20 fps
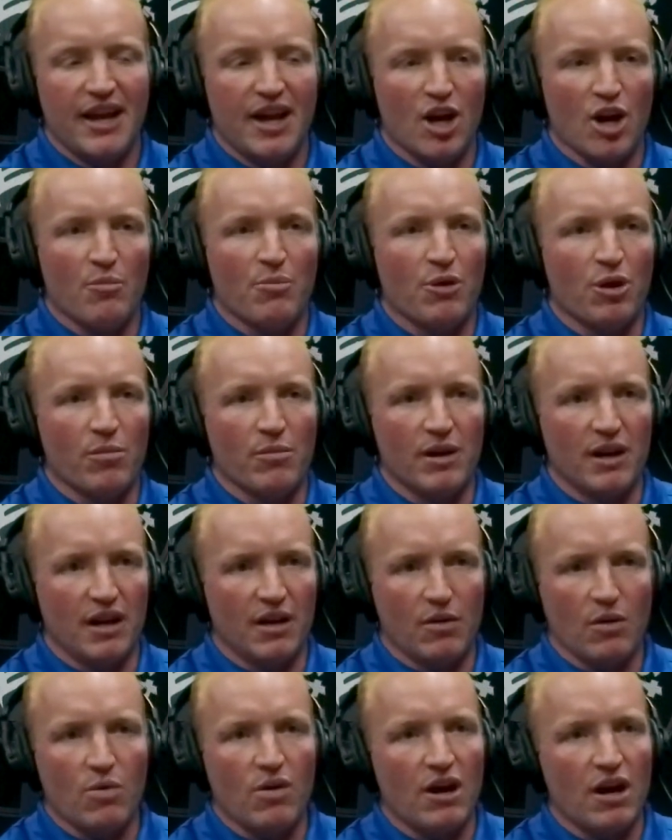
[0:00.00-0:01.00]
air
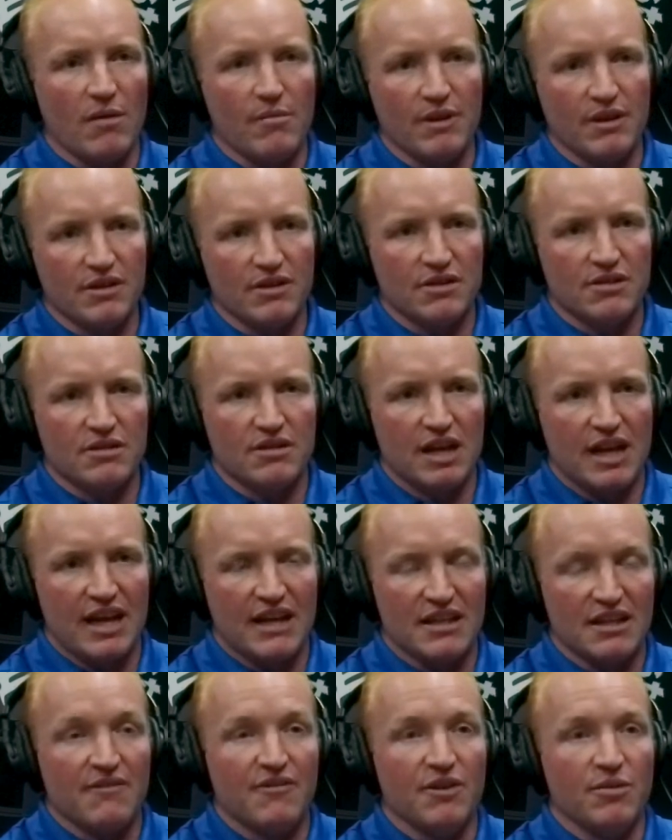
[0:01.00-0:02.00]
permitting requirements
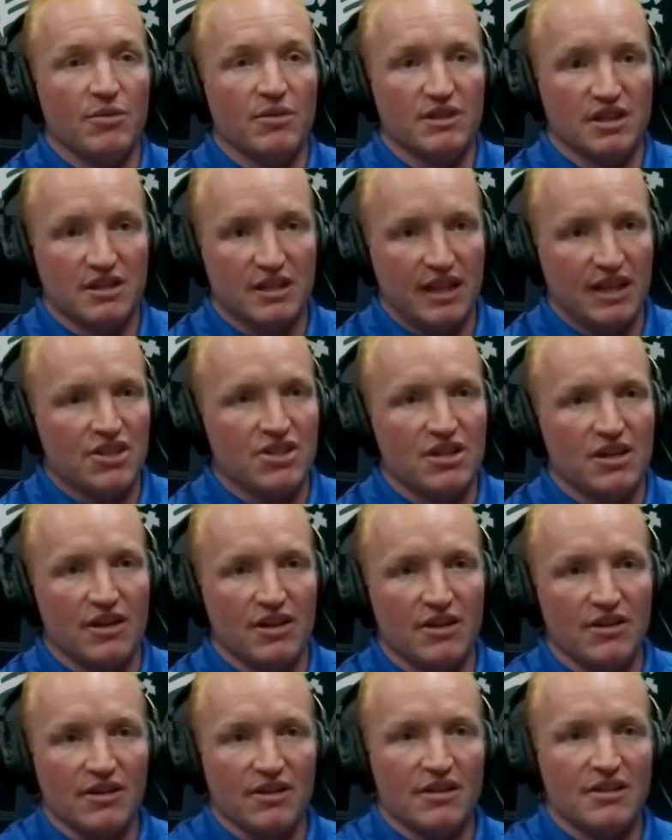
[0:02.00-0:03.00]
as if it was a
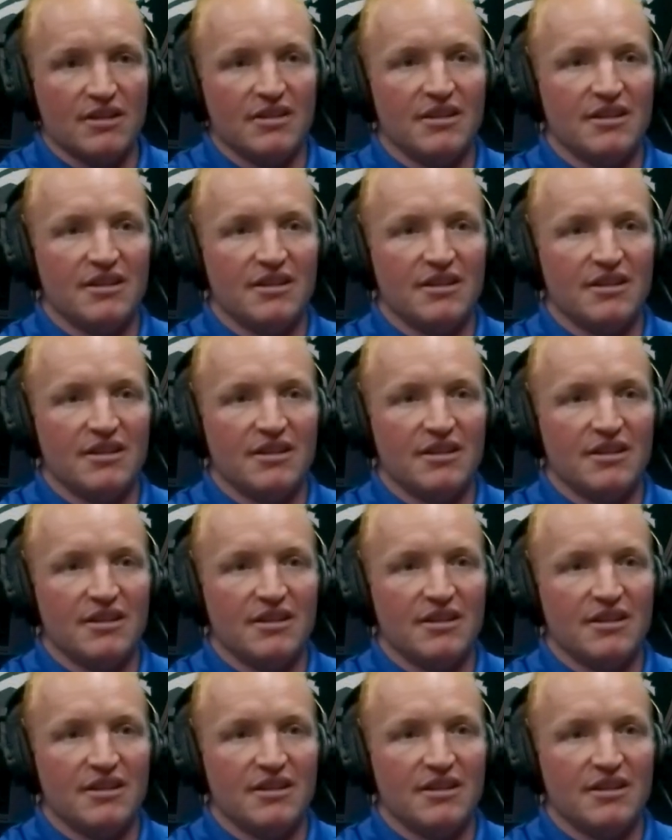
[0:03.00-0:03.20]
stationary unit.